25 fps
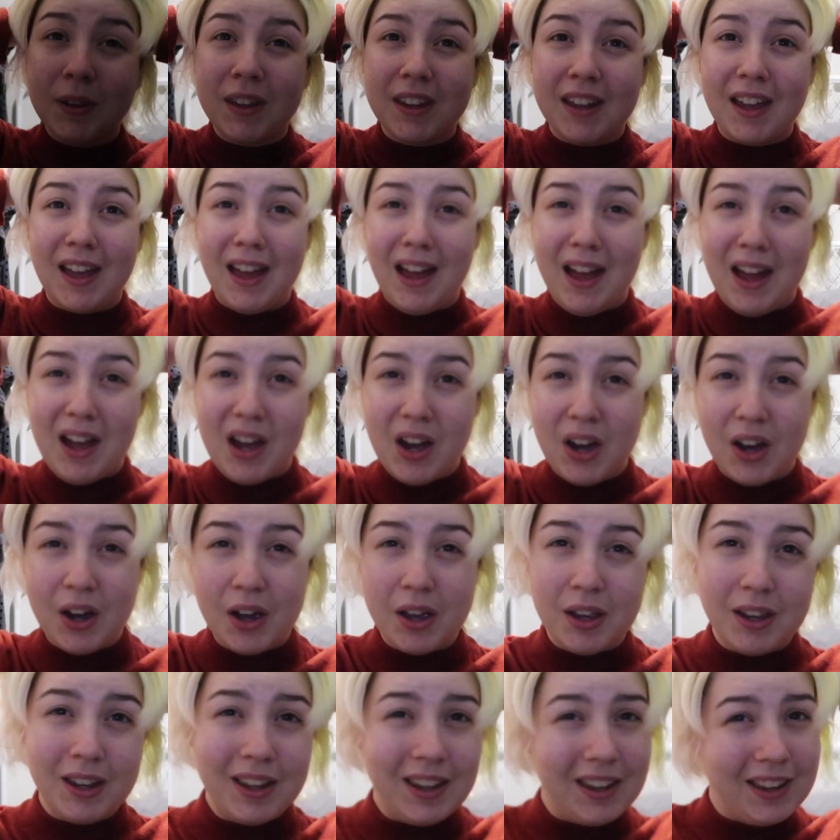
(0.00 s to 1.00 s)
But yeah,
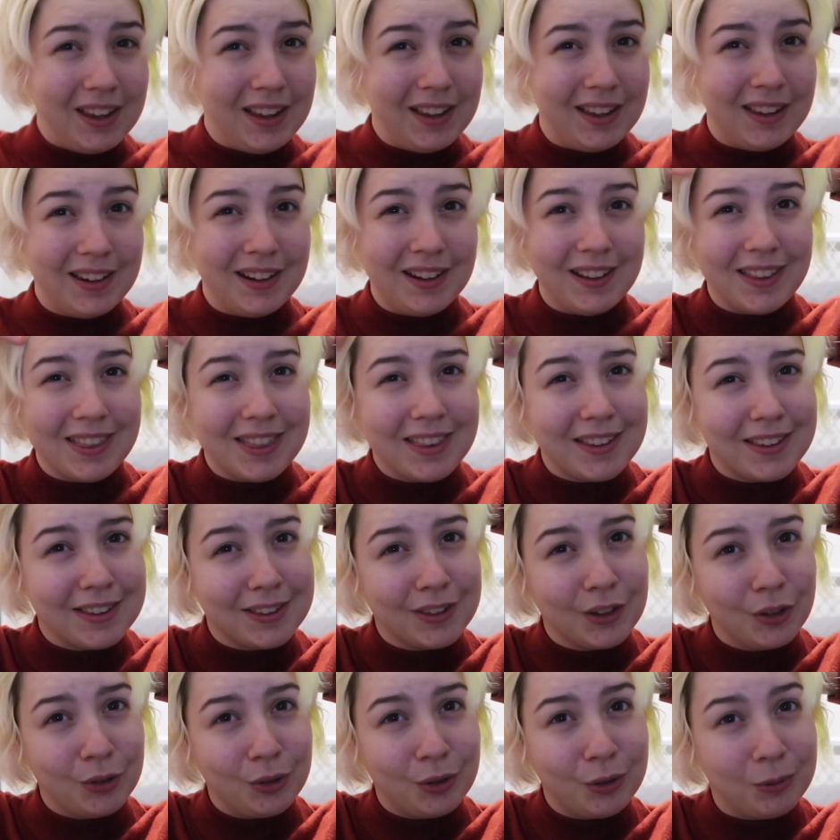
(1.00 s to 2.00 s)
I like this
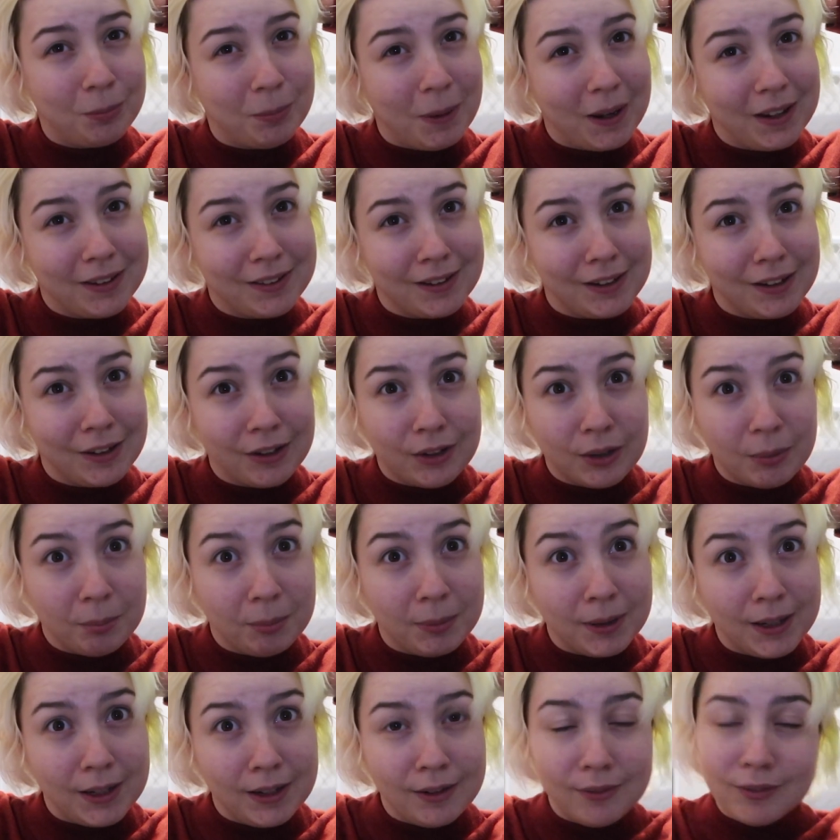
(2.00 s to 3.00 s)
side just basically
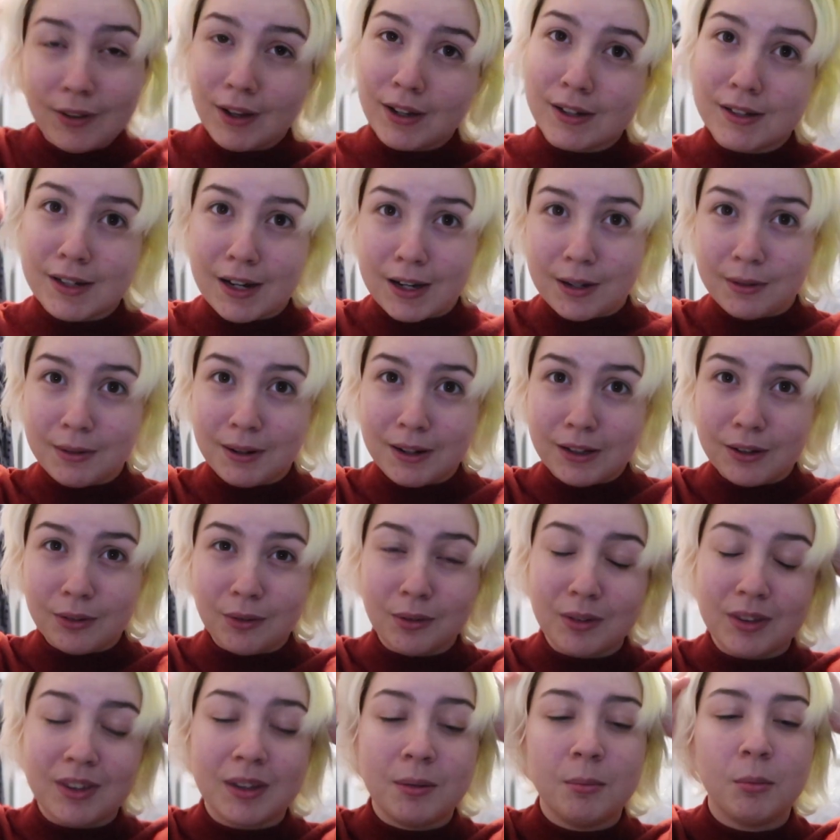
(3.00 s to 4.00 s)
completely faded anyway,
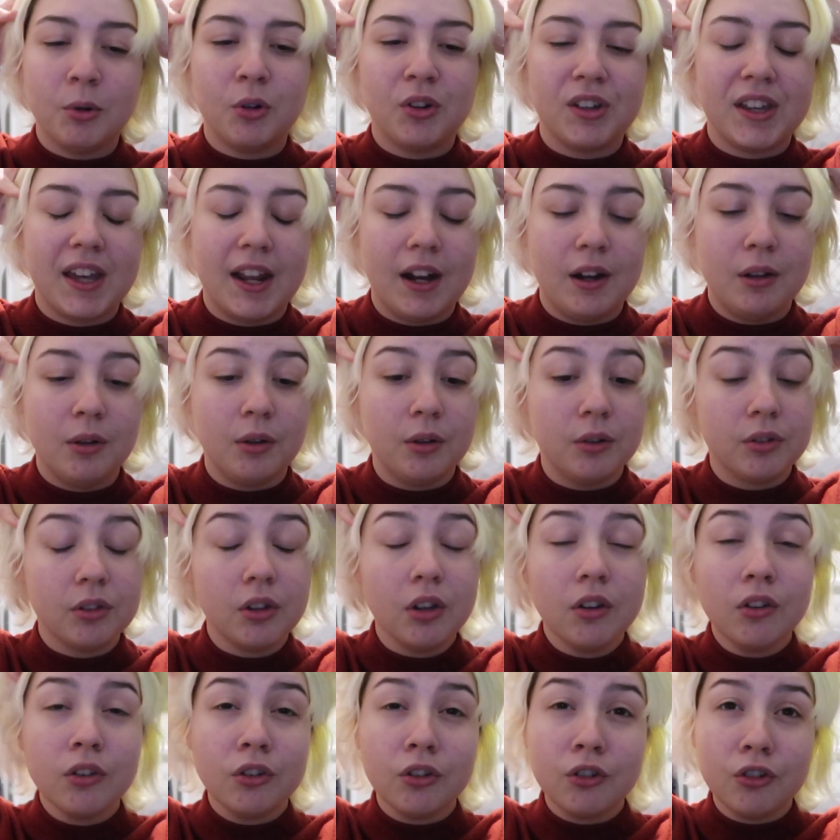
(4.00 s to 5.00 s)
so it was the more yellow I was
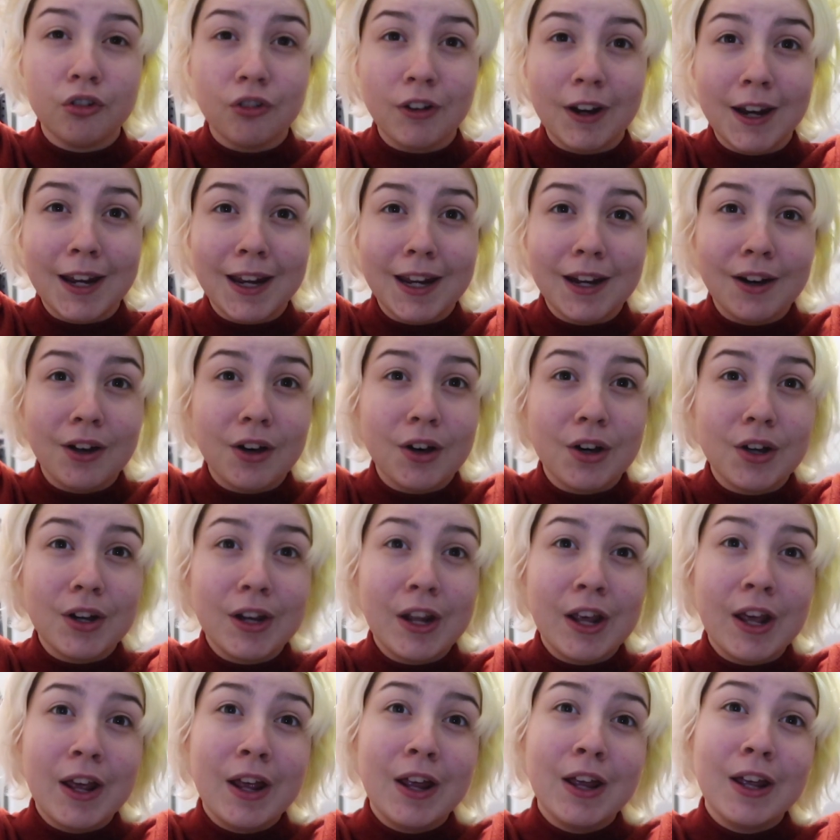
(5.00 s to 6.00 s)
concentrating
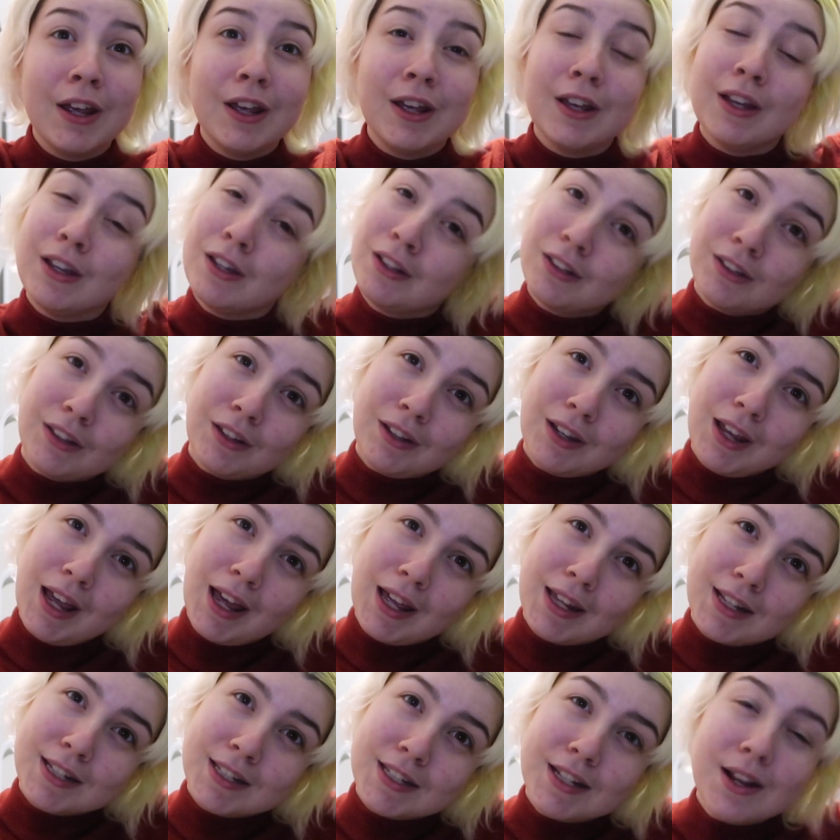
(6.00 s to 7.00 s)
on. So
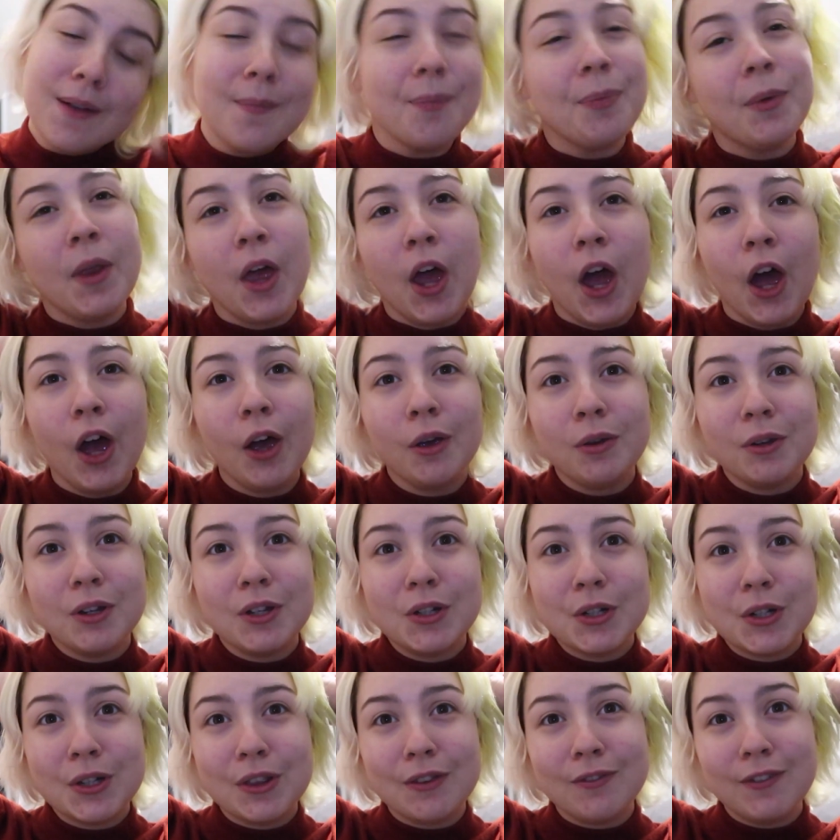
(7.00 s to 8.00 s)
yes, hope
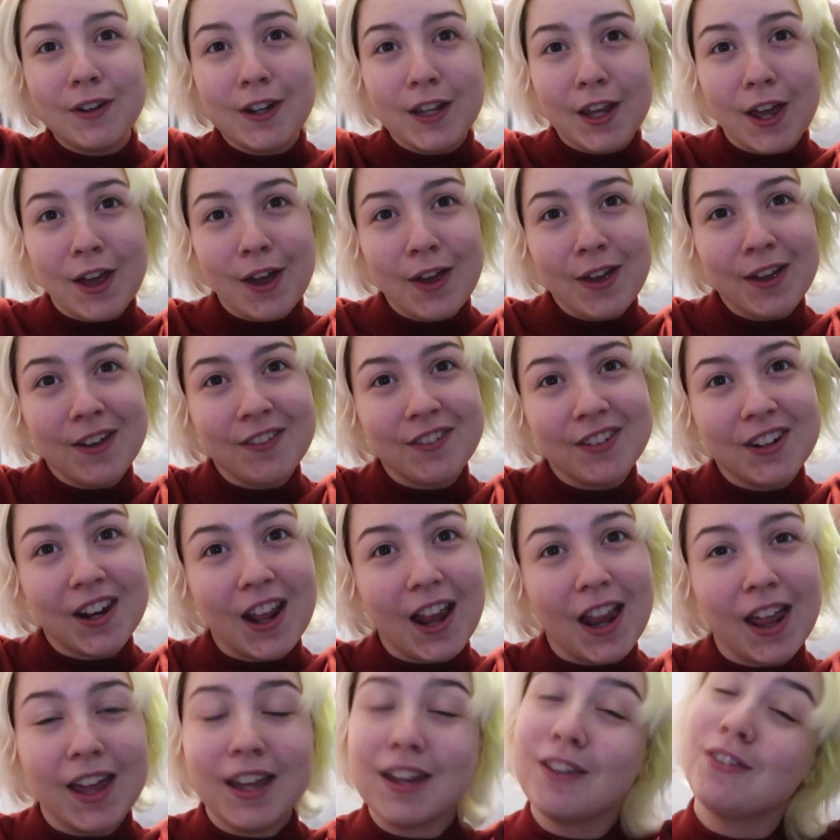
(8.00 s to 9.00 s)
you enjoyed the video. Give it
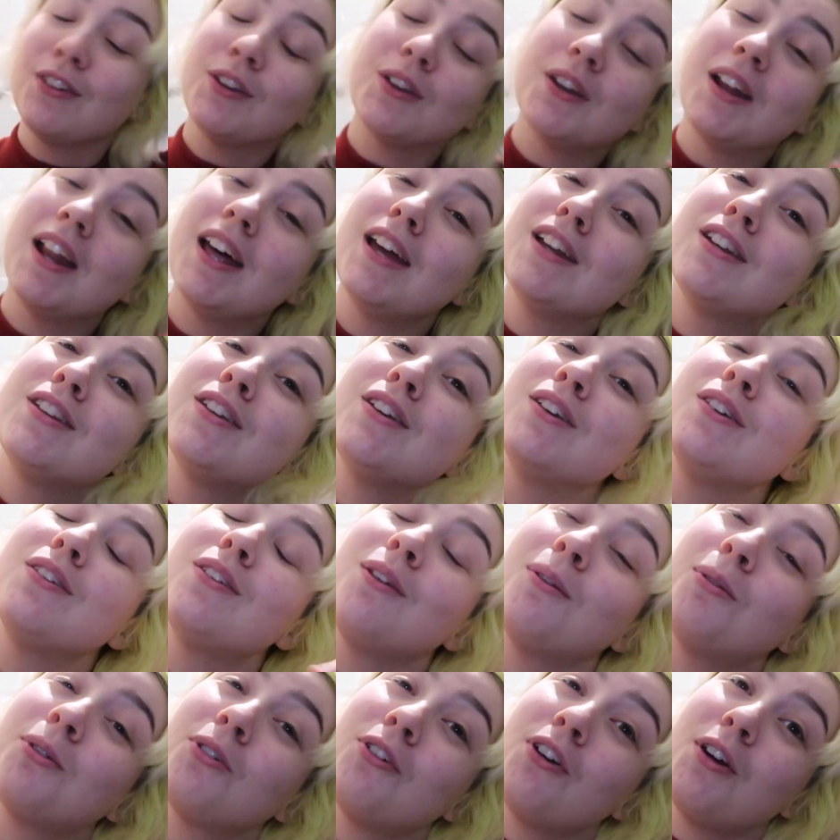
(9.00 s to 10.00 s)
a like if you'd like to,
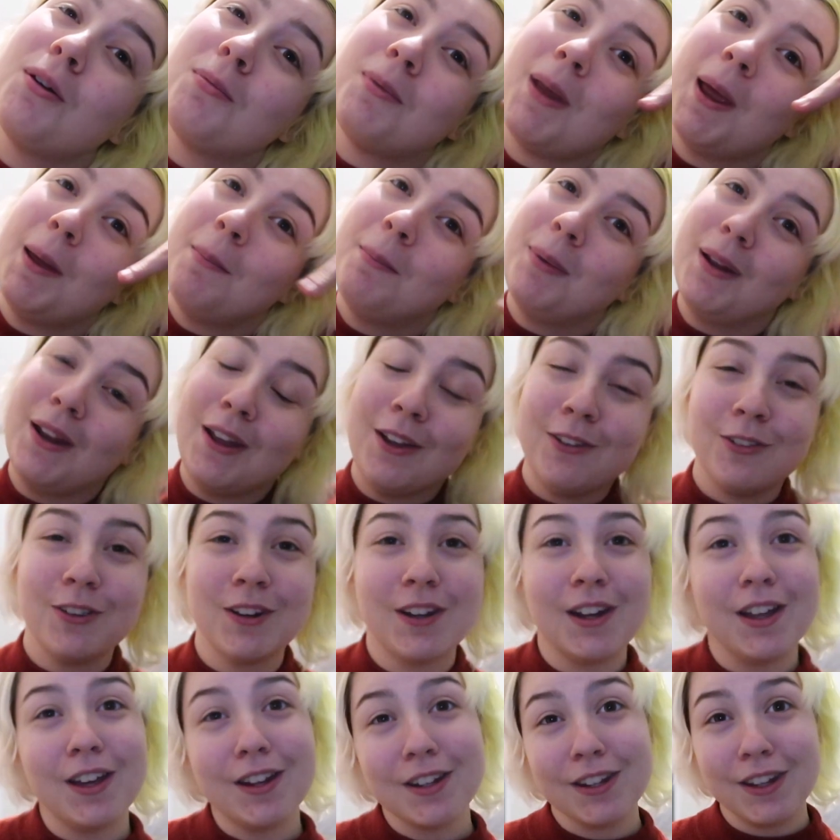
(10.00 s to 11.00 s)
subscribe down below if
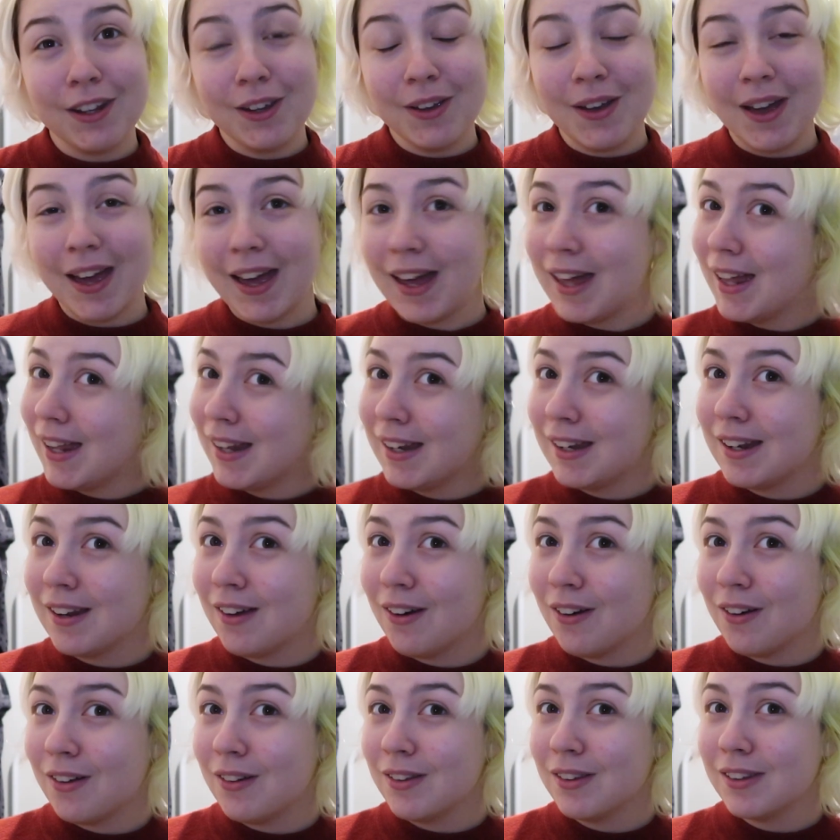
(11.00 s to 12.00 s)
you'd like to, and
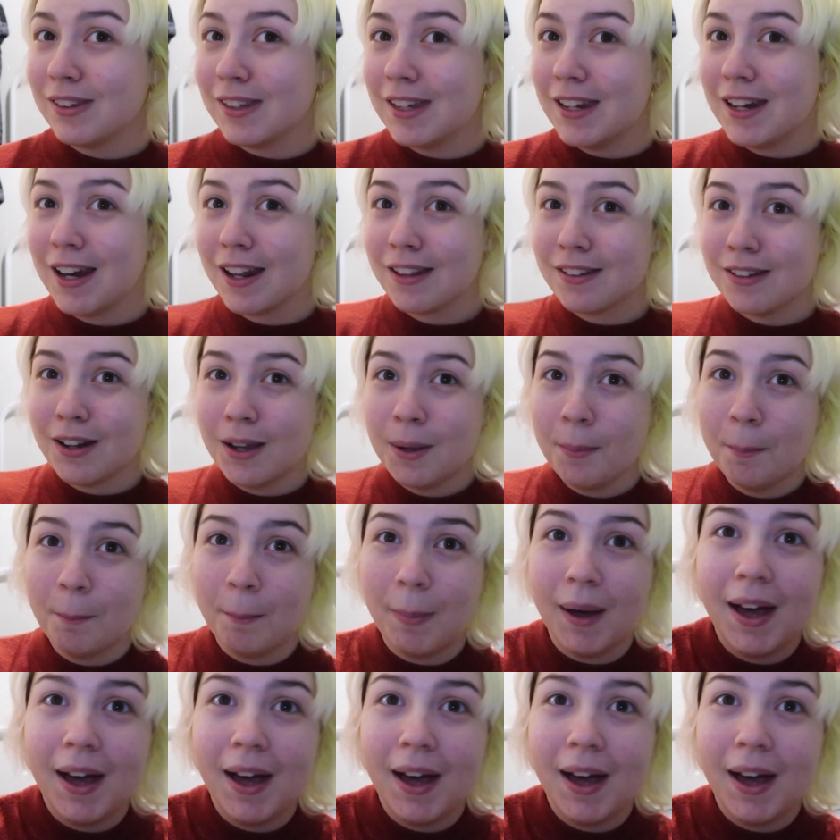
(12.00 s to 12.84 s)
I'll see you next time.